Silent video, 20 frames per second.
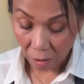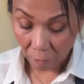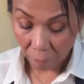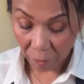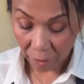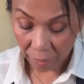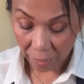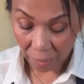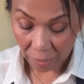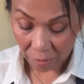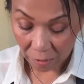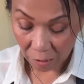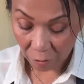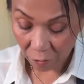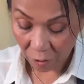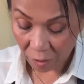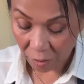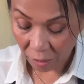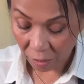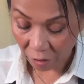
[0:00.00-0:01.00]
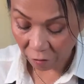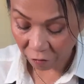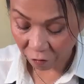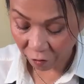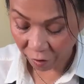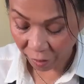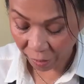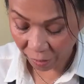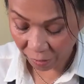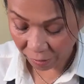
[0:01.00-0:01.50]
because it was in the
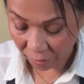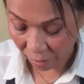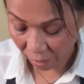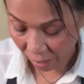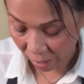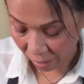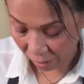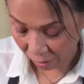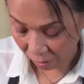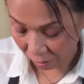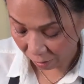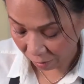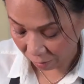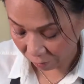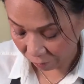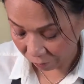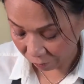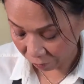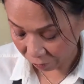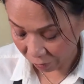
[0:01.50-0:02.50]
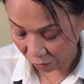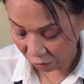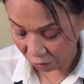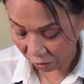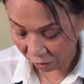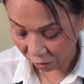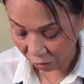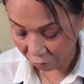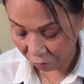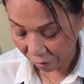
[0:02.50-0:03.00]
fridge and the
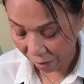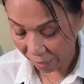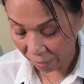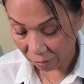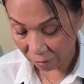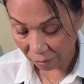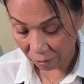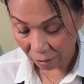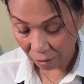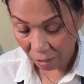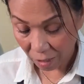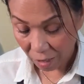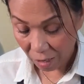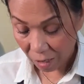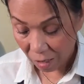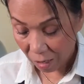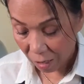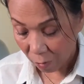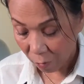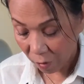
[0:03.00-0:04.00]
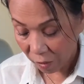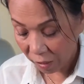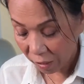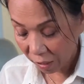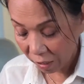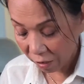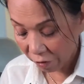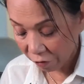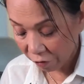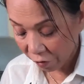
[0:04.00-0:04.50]
sticky rice, once
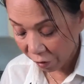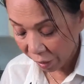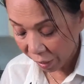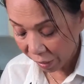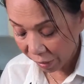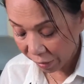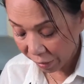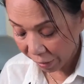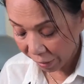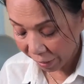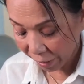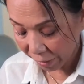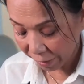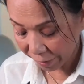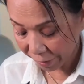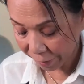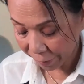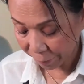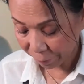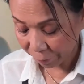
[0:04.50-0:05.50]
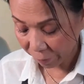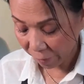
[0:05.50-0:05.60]
in the fridge, it's